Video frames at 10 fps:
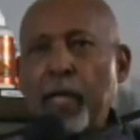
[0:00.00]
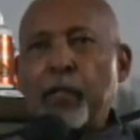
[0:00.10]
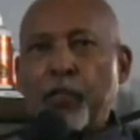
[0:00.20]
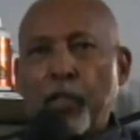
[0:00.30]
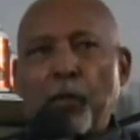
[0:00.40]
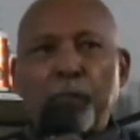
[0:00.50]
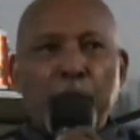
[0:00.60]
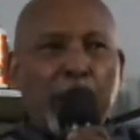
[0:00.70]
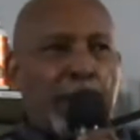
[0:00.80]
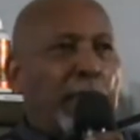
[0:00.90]

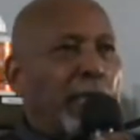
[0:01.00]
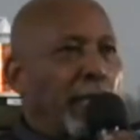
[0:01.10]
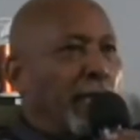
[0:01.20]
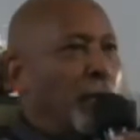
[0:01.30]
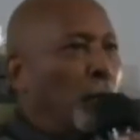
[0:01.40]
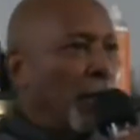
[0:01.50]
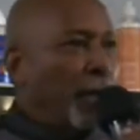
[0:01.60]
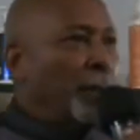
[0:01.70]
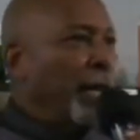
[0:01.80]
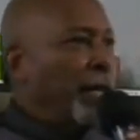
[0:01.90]
Geopolitically, we're
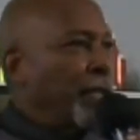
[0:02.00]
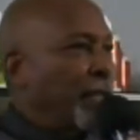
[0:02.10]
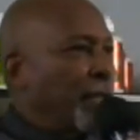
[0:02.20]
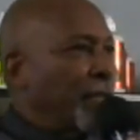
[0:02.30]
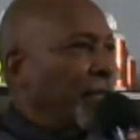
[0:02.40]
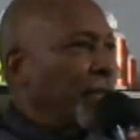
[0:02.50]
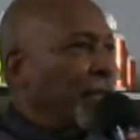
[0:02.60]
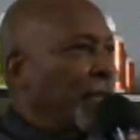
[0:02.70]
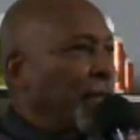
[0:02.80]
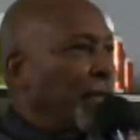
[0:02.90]
Americans.
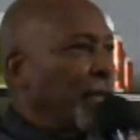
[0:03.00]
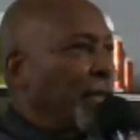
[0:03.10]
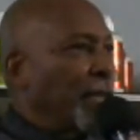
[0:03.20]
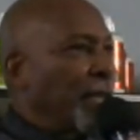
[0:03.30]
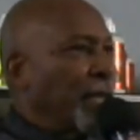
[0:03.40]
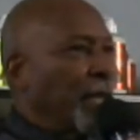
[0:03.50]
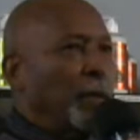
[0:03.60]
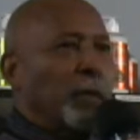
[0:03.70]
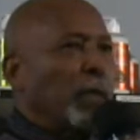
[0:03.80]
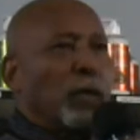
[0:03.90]
We
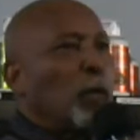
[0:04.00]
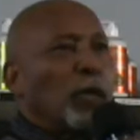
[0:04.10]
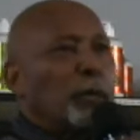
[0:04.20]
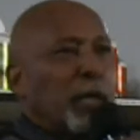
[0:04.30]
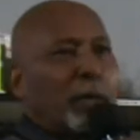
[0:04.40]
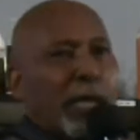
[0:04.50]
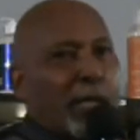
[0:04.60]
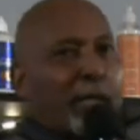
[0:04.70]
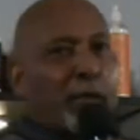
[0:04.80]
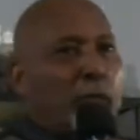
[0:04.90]
don't want to be
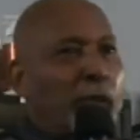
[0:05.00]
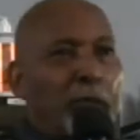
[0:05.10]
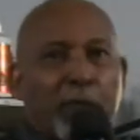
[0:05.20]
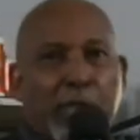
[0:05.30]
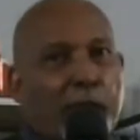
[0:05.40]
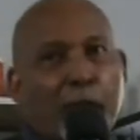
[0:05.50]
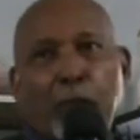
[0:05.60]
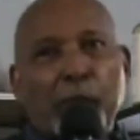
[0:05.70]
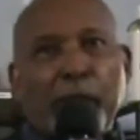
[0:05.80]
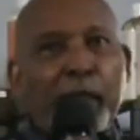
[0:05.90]
Americans. Well, get on a
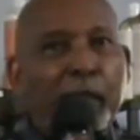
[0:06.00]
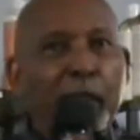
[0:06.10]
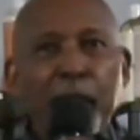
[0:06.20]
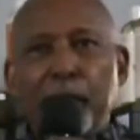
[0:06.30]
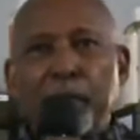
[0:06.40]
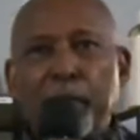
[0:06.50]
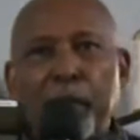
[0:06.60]
plane and leave.